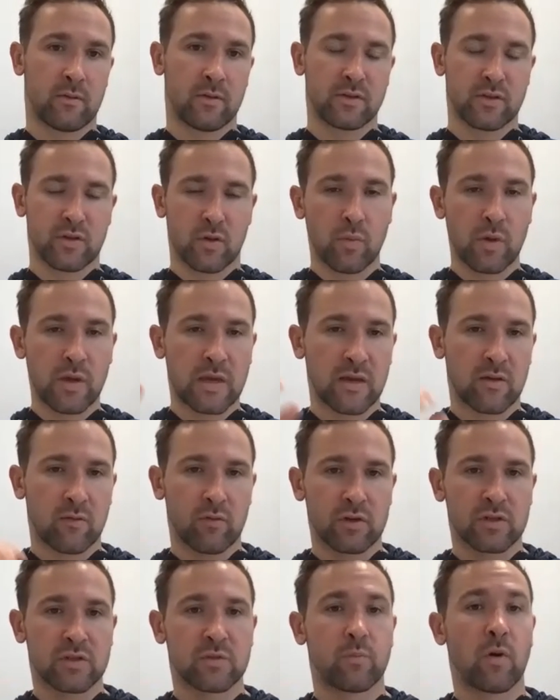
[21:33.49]
so we can
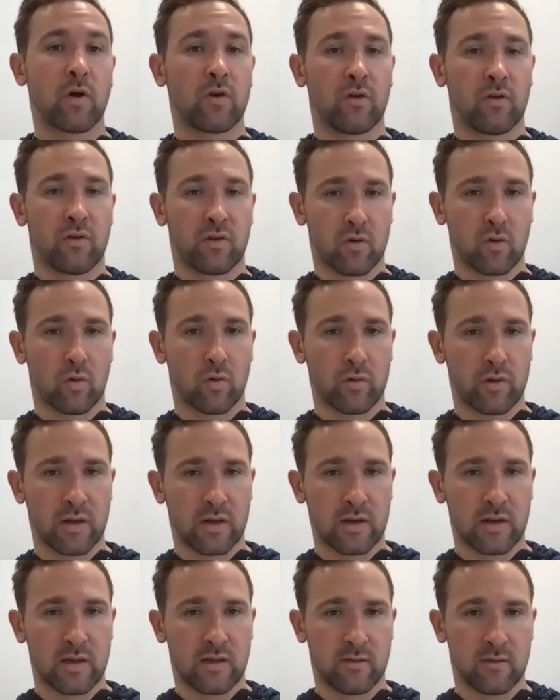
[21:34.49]
respond
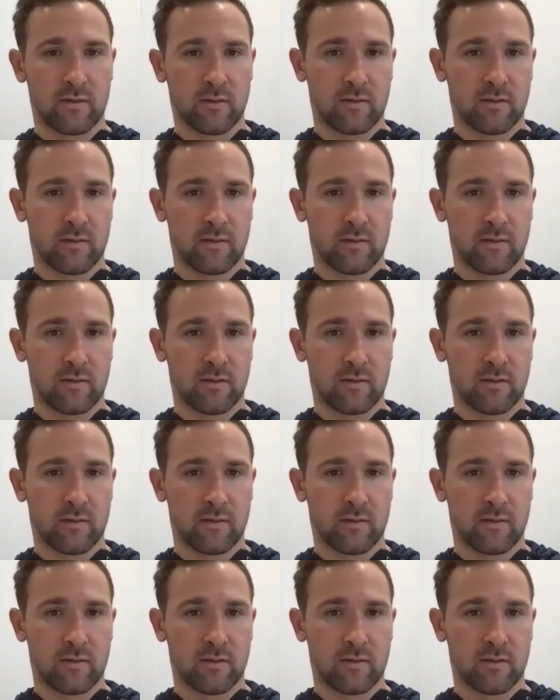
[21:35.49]
accordingly.